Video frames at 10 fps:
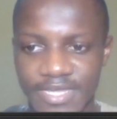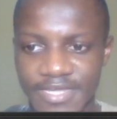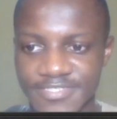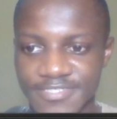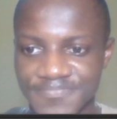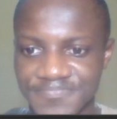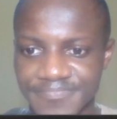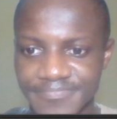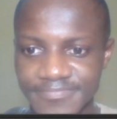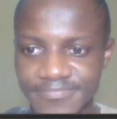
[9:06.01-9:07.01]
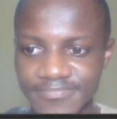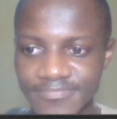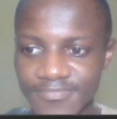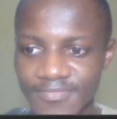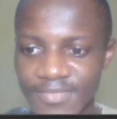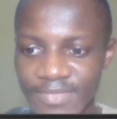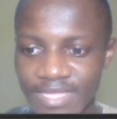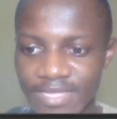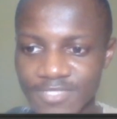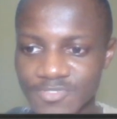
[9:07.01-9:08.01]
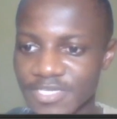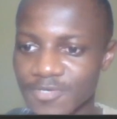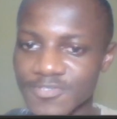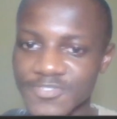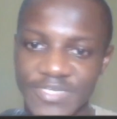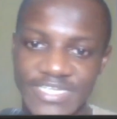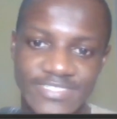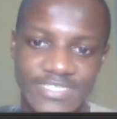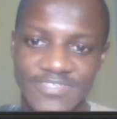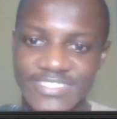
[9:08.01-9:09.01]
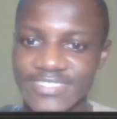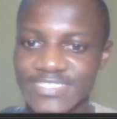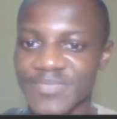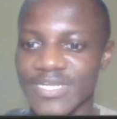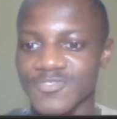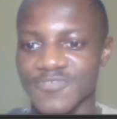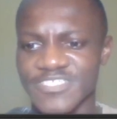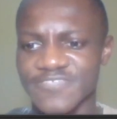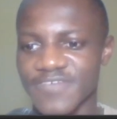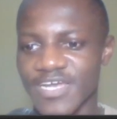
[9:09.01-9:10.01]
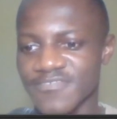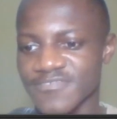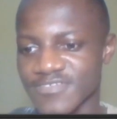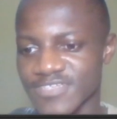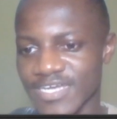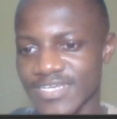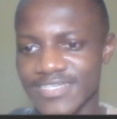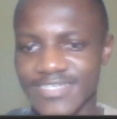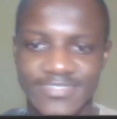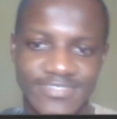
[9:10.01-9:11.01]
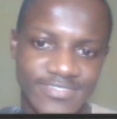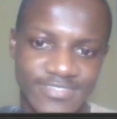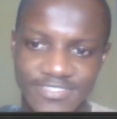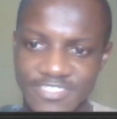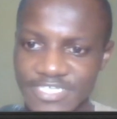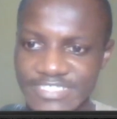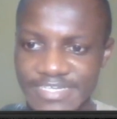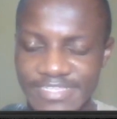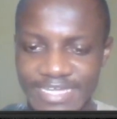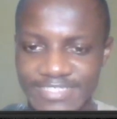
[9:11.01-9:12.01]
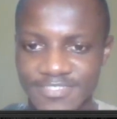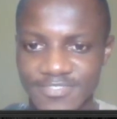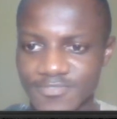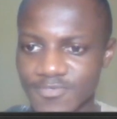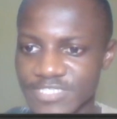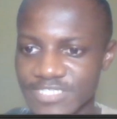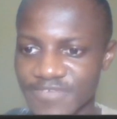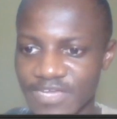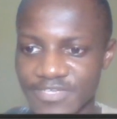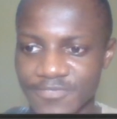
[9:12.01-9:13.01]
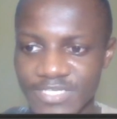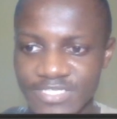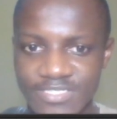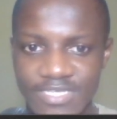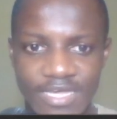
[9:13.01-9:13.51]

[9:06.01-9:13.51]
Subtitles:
And so he goes queen e7, just stepping out of g5. Yeah, that doesn't change anything. I just go g5 anyways.